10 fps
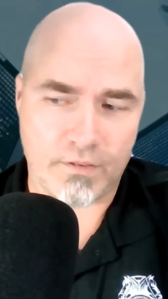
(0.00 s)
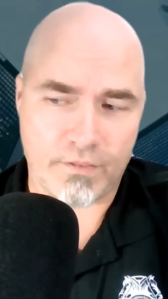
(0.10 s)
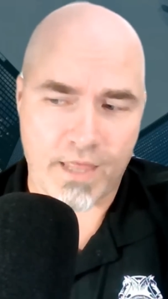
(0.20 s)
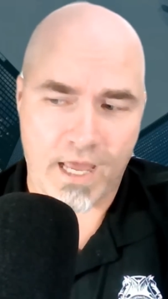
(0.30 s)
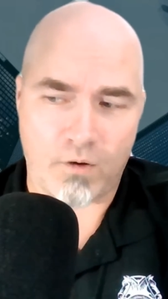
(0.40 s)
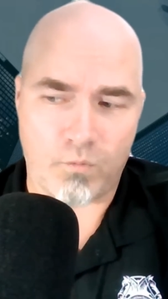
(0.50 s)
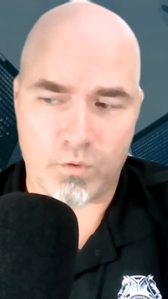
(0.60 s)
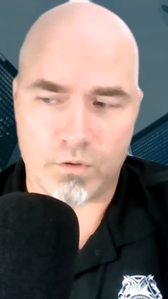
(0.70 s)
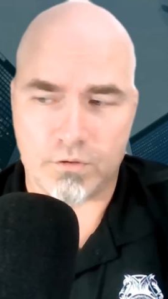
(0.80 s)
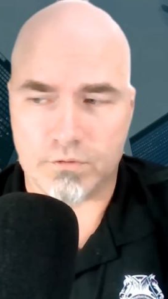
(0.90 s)
that
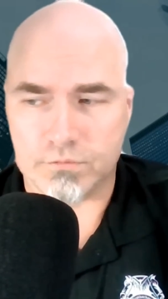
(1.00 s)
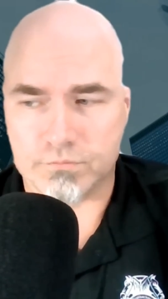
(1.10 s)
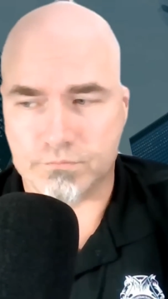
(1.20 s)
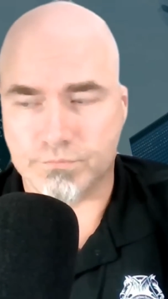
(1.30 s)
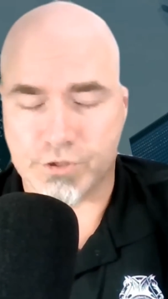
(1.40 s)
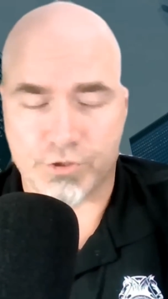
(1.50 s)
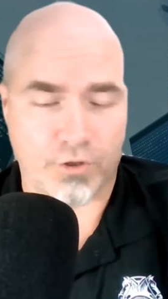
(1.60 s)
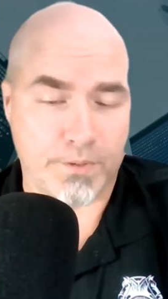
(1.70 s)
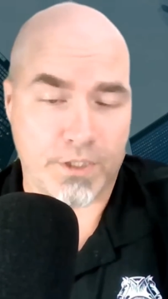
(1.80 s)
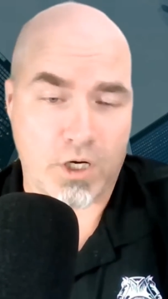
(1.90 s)
will
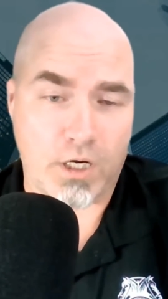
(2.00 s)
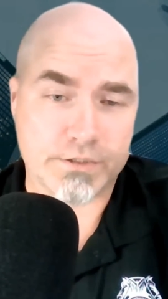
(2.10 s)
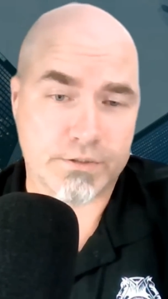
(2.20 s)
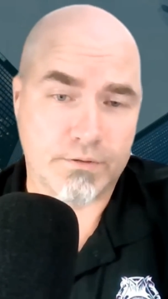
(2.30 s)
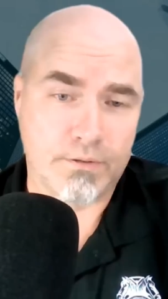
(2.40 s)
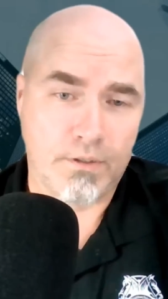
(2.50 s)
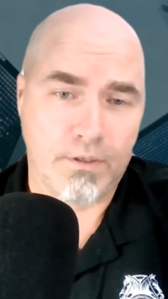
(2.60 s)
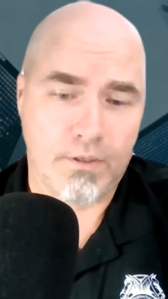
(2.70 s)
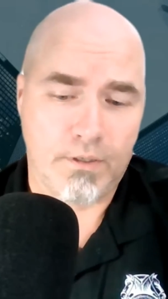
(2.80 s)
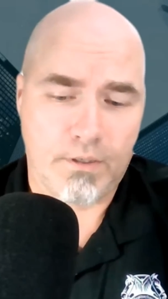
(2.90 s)
determine the cost.
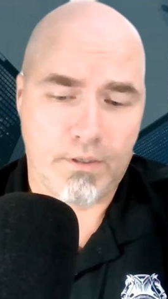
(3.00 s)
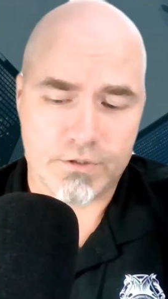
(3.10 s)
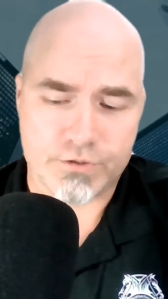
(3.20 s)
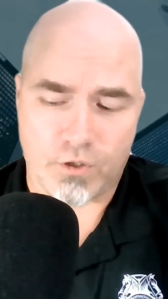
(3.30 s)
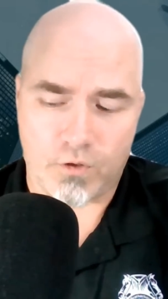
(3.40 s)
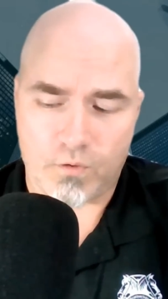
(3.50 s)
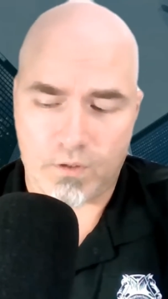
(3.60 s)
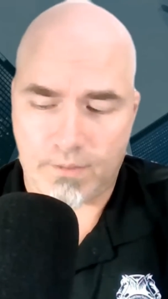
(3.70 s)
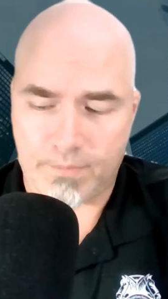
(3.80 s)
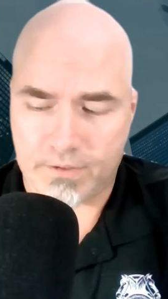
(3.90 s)

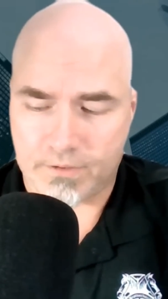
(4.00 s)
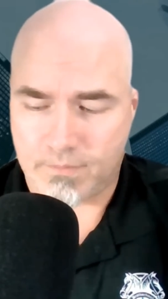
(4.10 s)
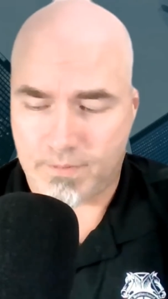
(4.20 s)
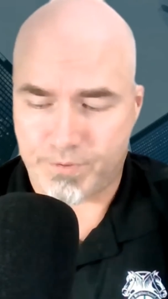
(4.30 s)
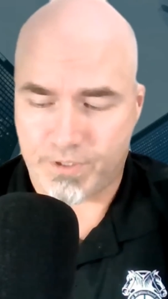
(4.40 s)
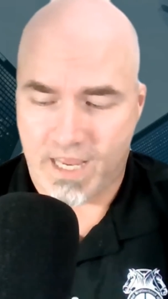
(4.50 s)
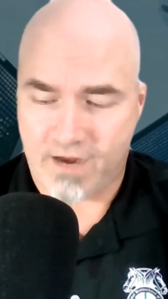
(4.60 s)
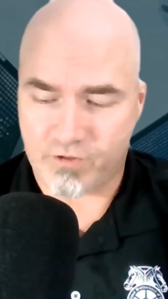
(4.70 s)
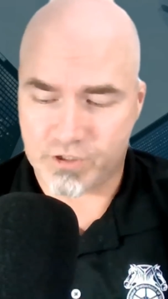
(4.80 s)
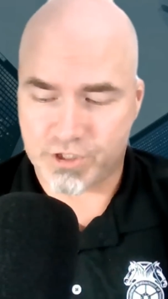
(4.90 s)
So I'm going to come up with an
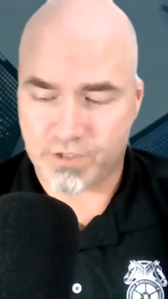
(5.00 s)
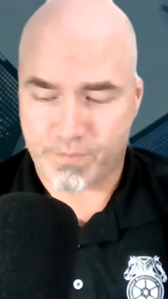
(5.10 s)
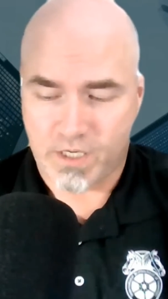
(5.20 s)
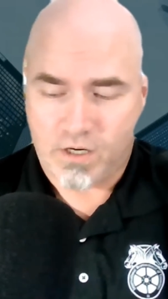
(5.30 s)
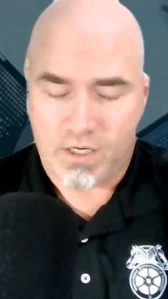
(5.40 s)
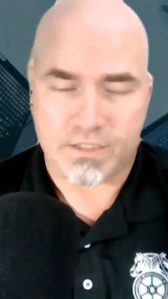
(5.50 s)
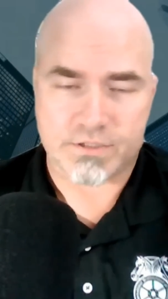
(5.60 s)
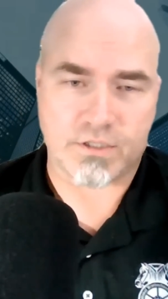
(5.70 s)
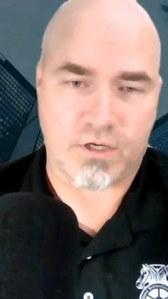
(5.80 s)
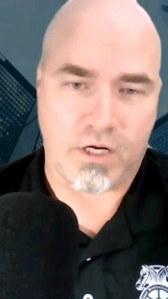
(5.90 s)
average shipping
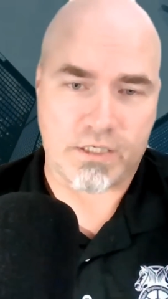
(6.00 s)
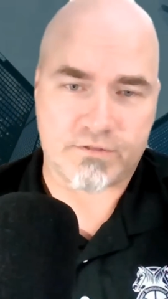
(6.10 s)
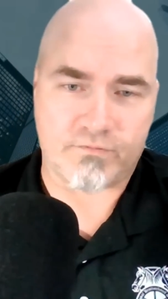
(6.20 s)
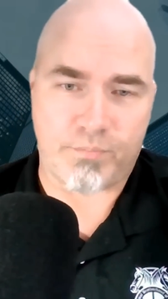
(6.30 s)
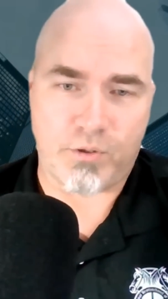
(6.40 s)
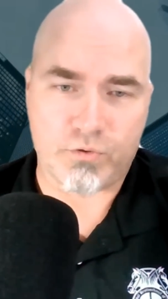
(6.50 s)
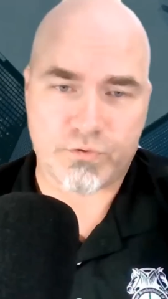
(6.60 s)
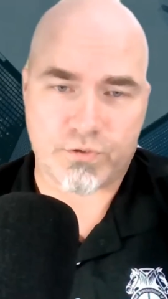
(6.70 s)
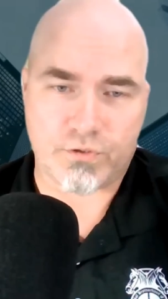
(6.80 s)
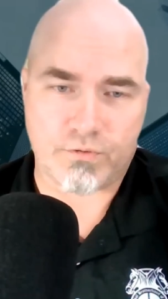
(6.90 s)
cost, the cost of the
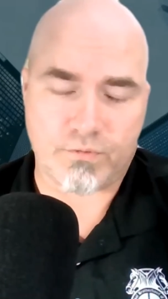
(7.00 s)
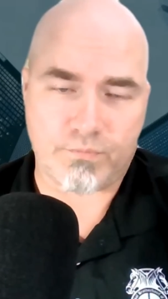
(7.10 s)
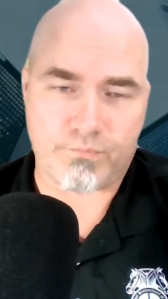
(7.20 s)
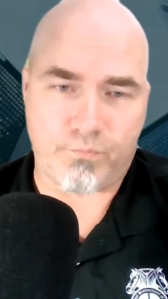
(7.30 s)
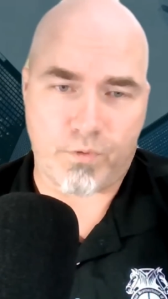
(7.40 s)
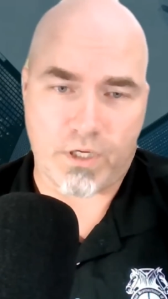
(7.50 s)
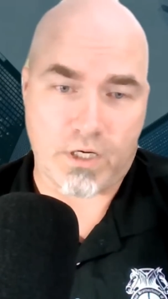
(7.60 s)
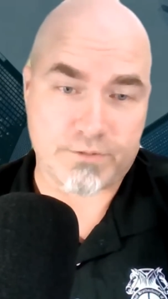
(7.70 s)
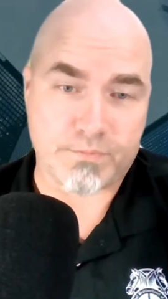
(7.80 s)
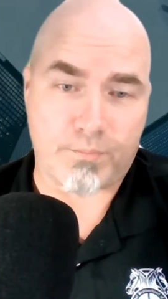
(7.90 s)
poster, what it
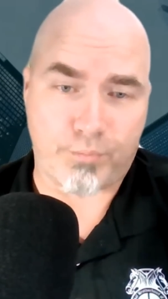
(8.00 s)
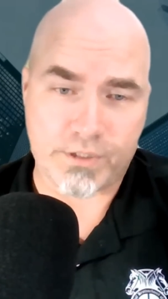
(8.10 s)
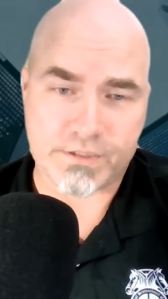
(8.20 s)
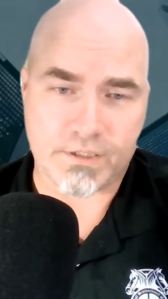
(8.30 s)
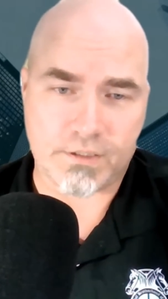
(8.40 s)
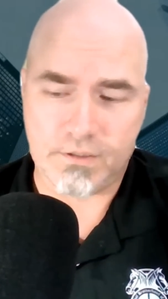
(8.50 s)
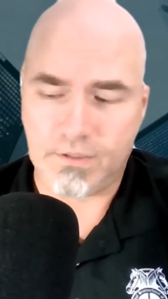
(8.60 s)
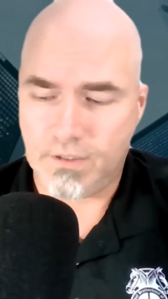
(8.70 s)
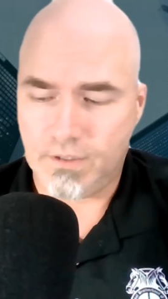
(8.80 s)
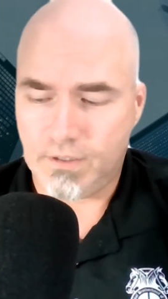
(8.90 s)
cost me to print it,
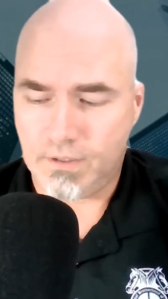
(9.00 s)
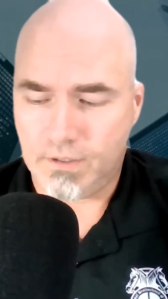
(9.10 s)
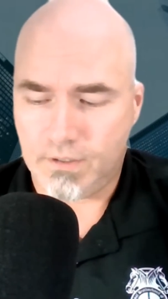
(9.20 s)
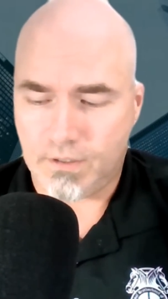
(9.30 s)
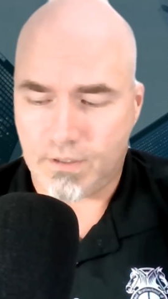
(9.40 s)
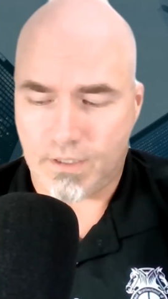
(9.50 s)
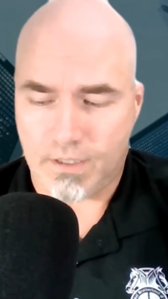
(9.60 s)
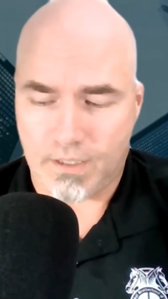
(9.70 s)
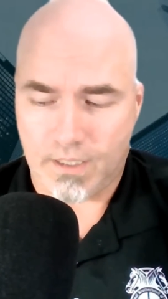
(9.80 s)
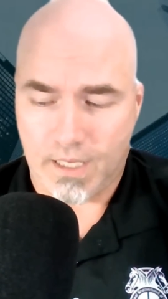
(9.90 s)

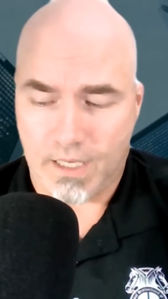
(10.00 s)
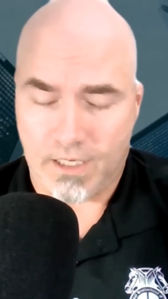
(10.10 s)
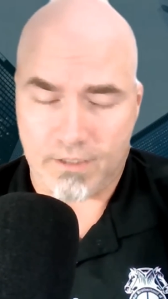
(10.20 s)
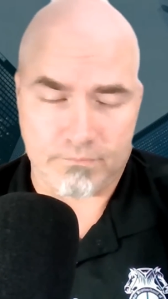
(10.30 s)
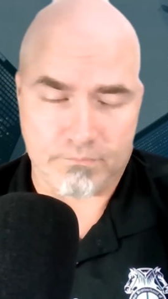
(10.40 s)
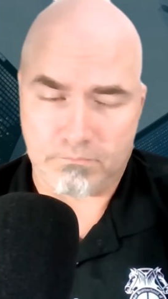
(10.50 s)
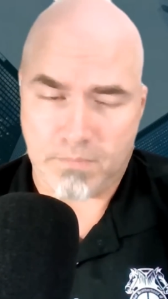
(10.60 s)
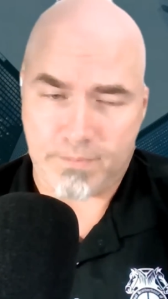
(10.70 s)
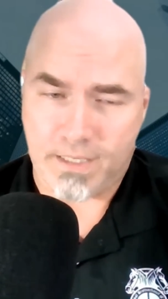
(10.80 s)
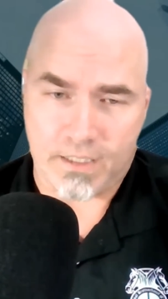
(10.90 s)
and
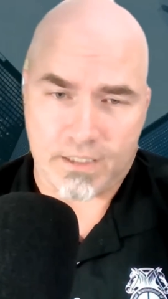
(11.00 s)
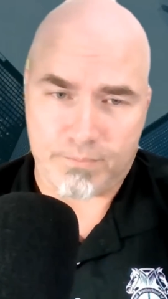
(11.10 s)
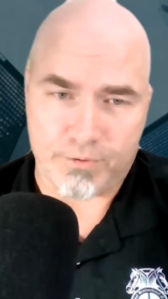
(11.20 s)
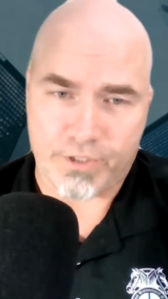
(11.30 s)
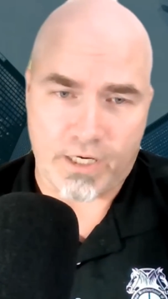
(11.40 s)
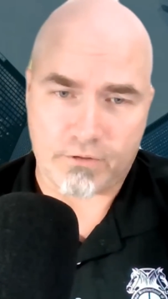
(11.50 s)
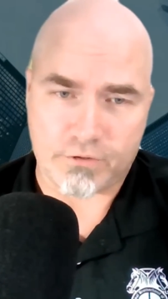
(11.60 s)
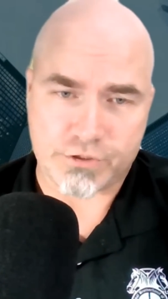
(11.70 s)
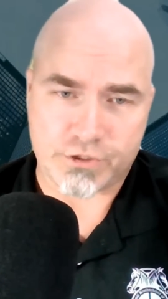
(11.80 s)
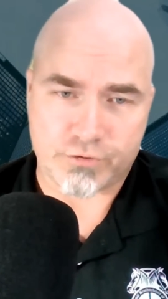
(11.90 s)
maybe add a couple of
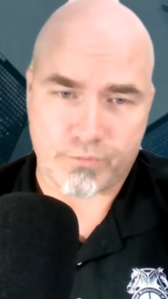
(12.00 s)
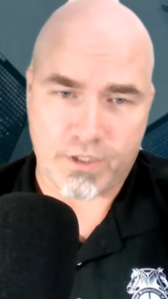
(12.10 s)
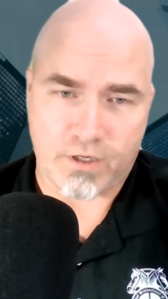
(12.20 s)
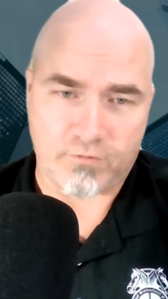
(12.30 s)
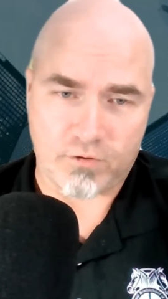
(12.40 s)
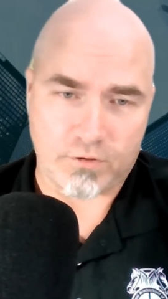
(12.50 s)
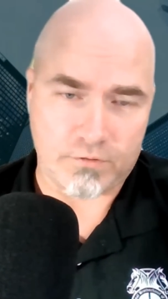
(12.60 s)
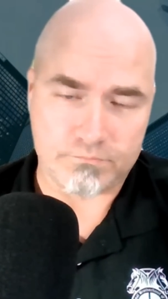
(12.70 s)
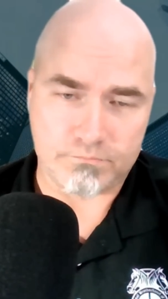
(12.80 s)
dollars just to recover